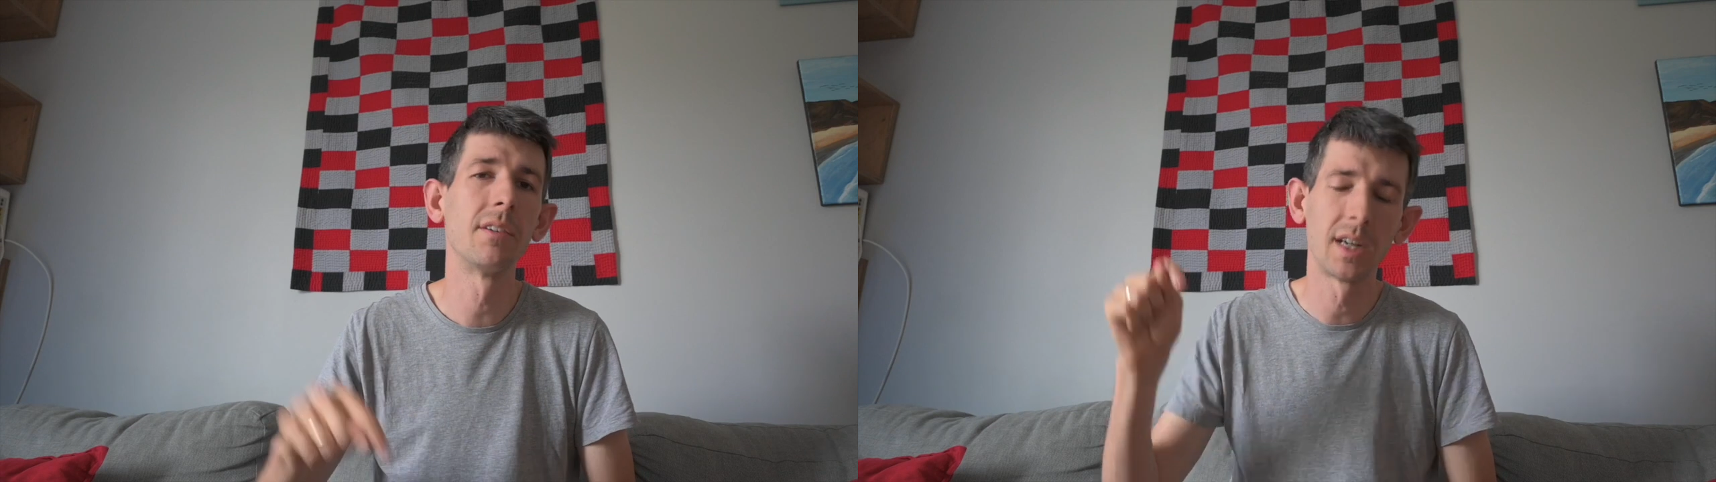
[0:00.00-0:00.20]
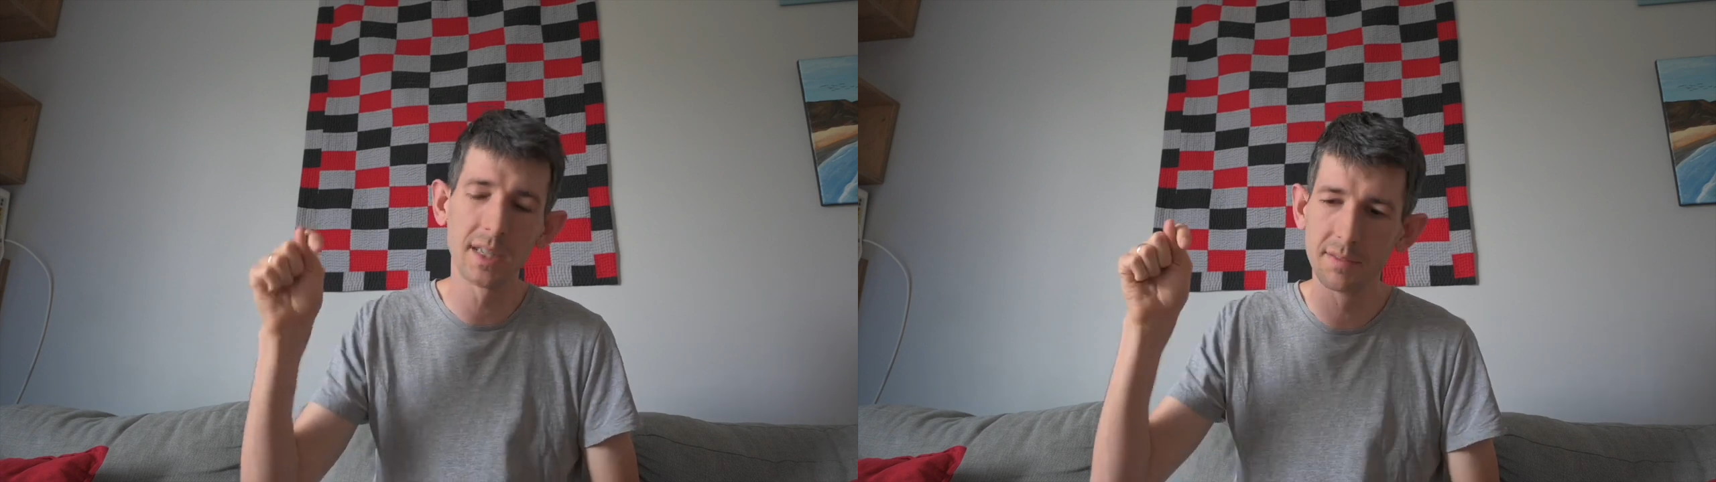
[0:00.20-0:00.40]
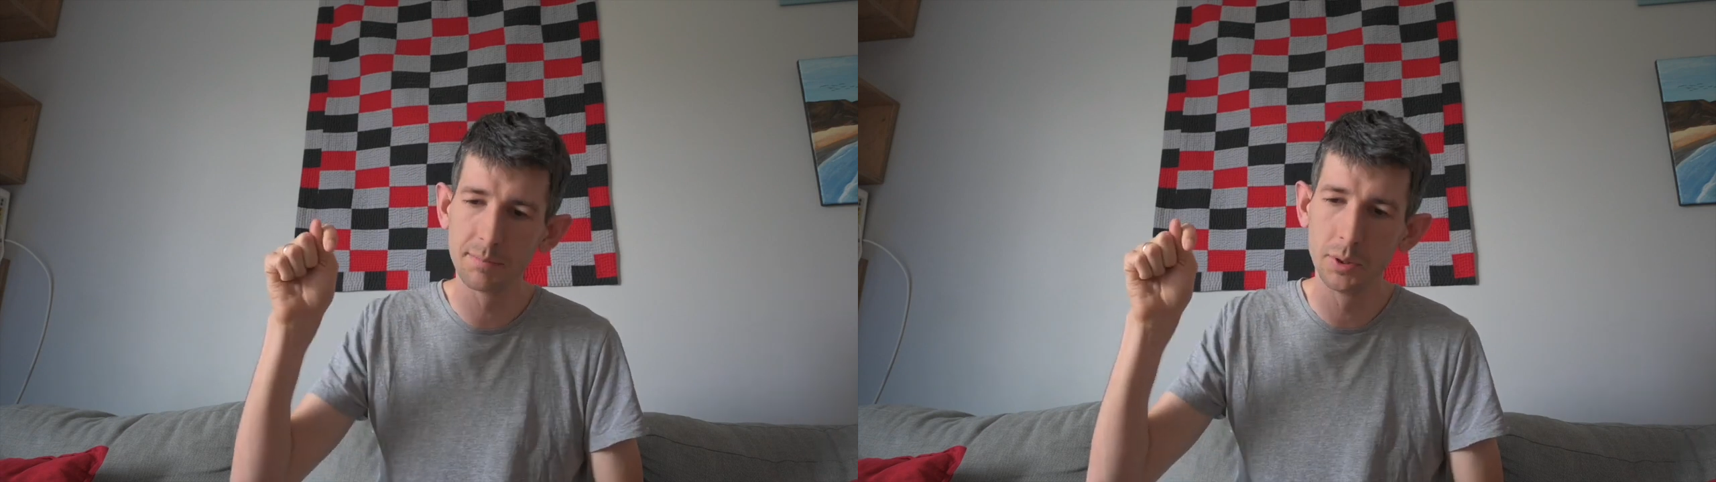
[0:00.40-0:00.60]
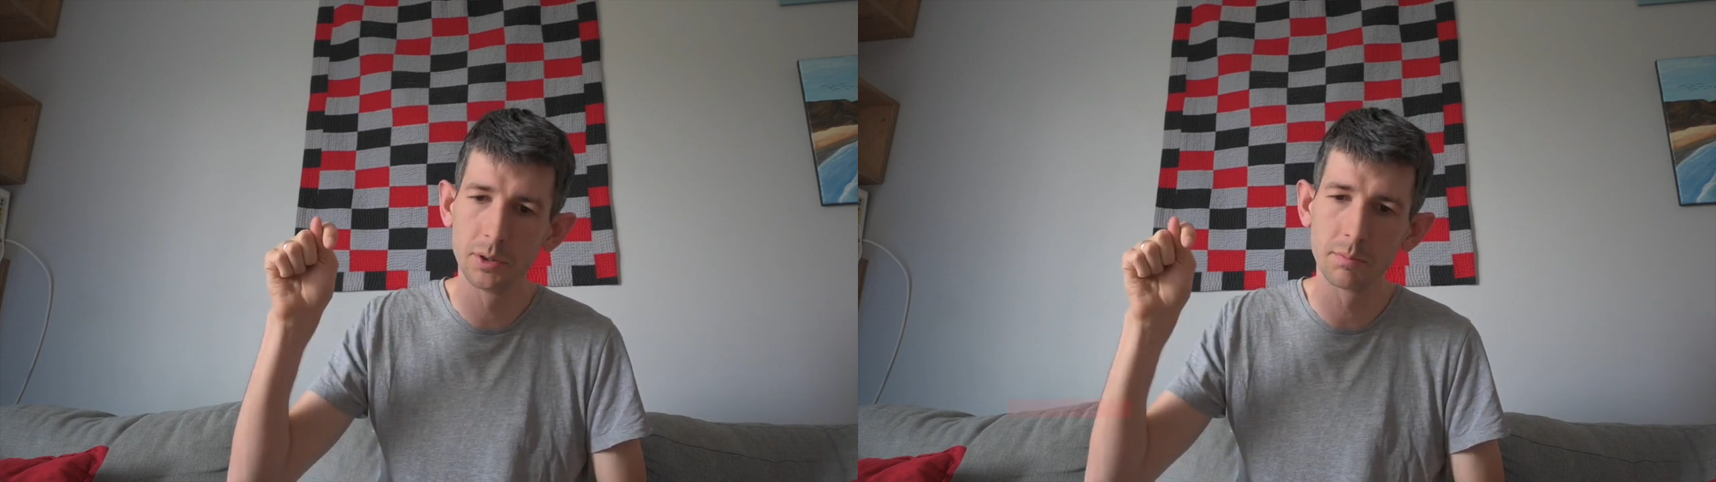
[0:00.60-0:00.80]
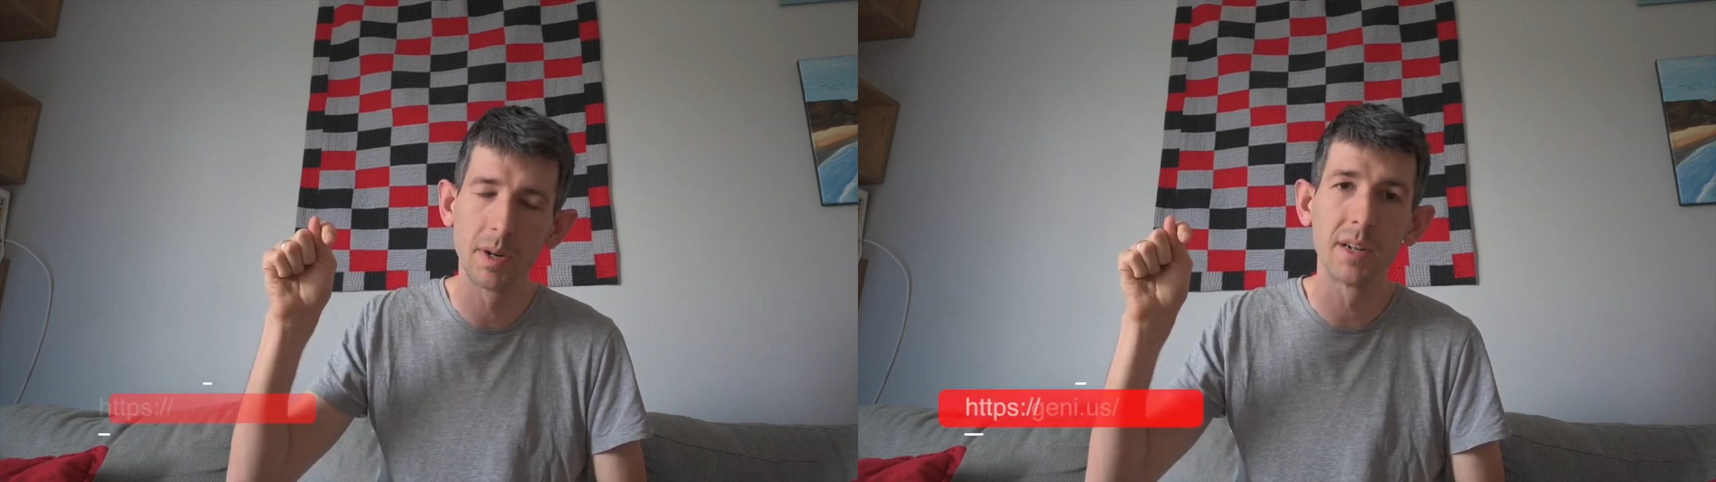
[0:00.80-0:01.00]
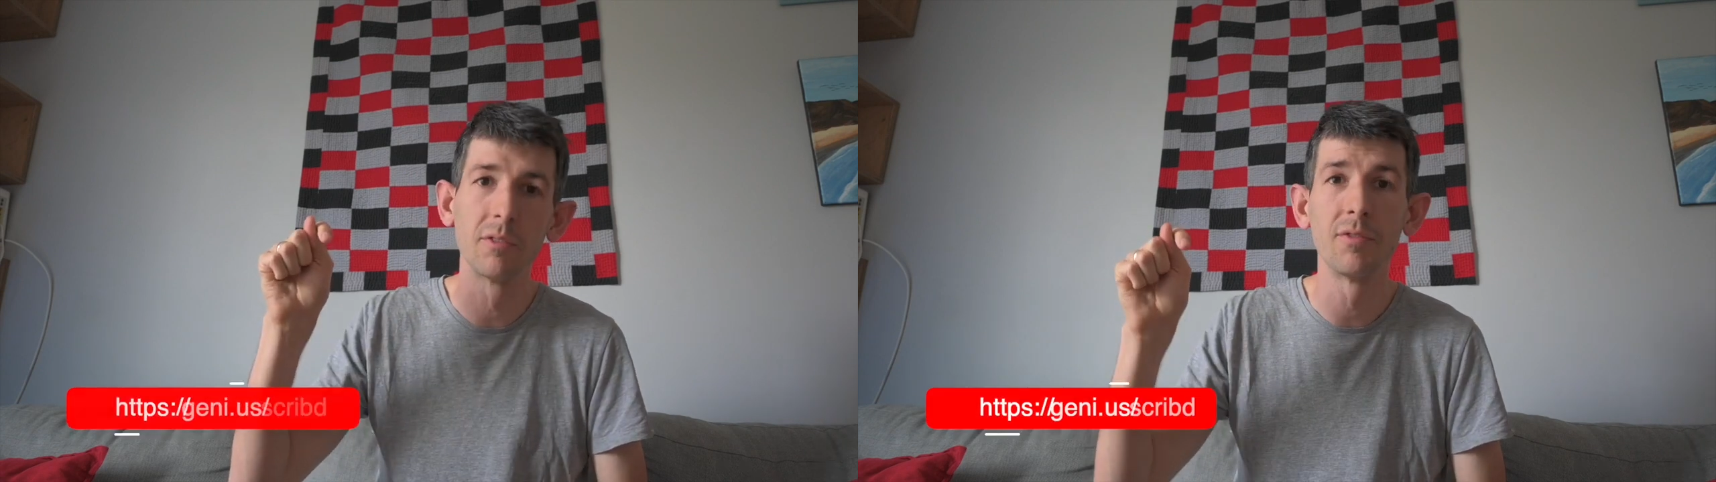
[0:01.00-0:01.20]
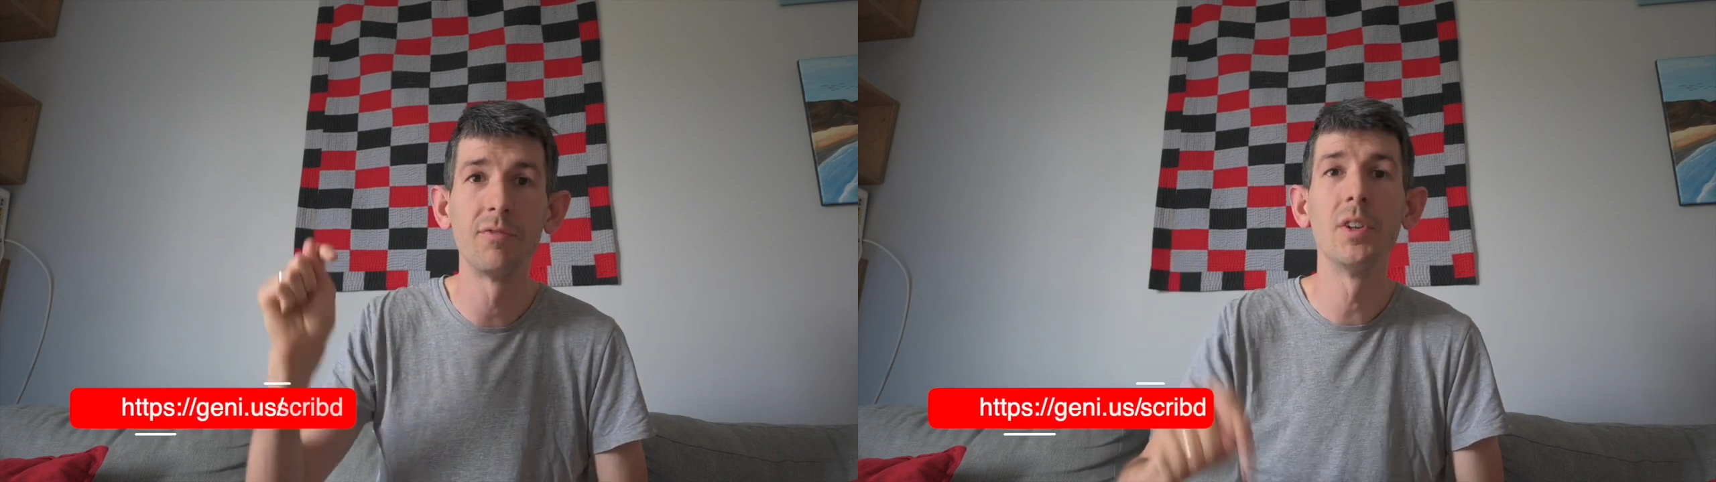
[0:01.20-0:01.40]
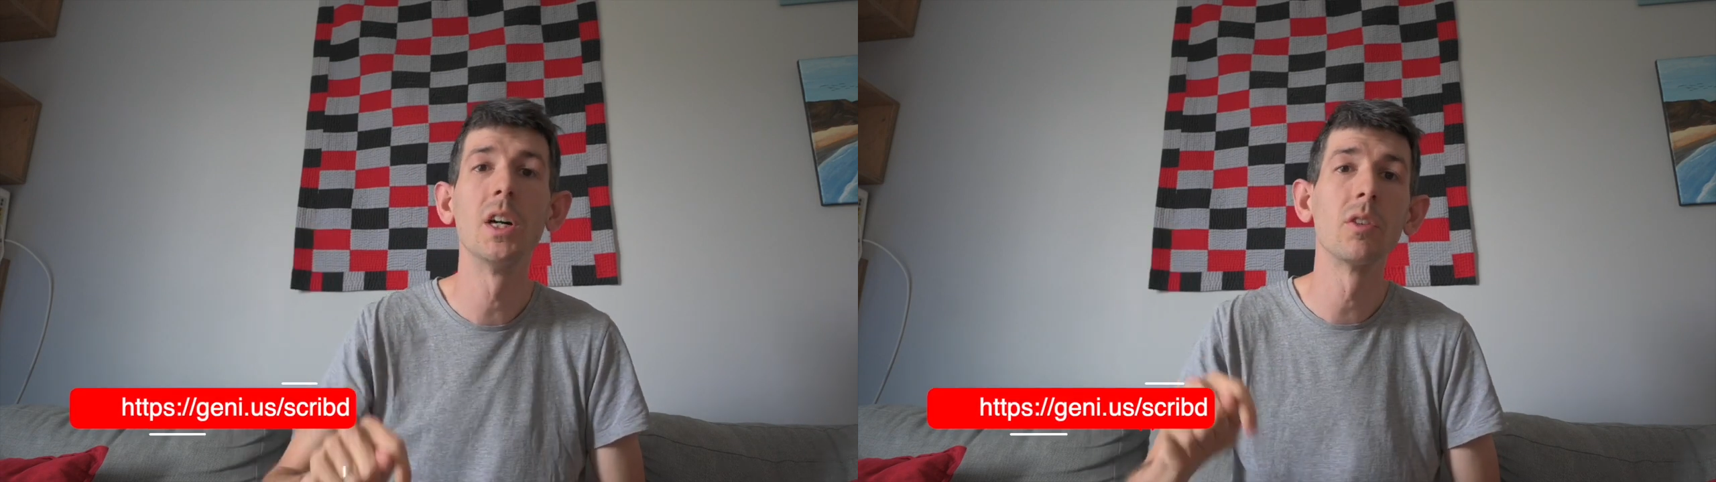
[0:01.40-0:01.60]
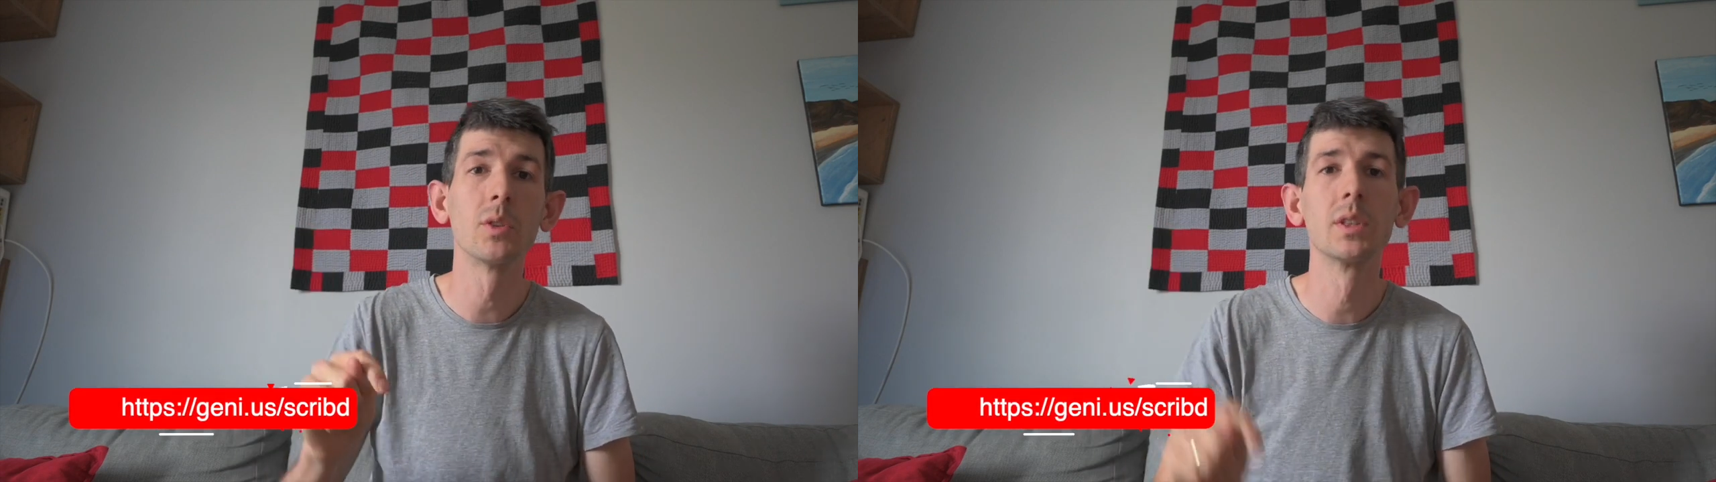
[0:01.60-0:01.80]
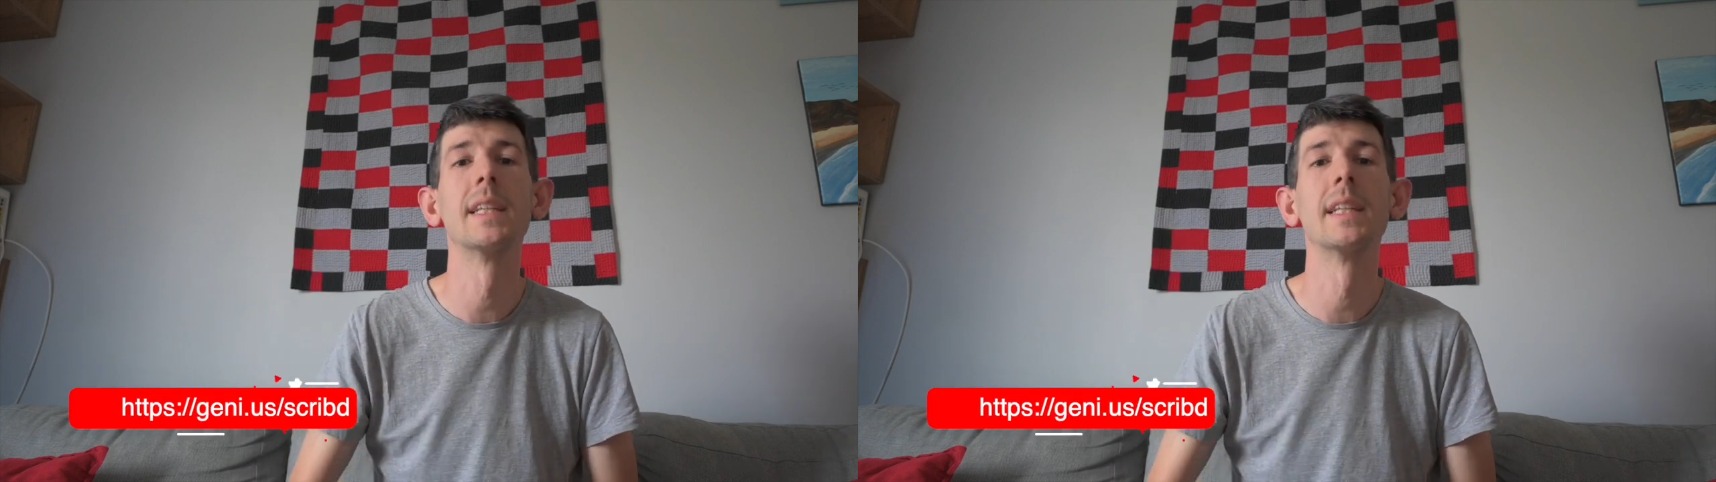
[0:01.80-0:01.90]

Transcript: I have put my referral